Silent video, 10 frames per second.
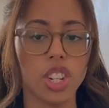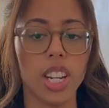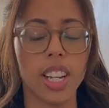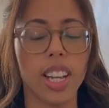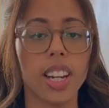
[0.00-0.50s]

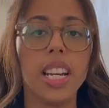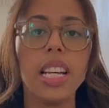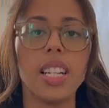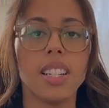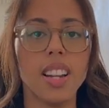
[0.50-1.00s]
And again,
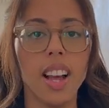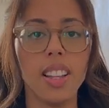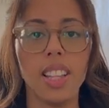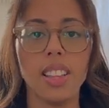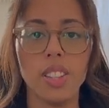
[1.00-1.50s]
not
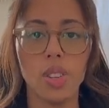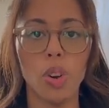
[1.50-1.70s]
in like this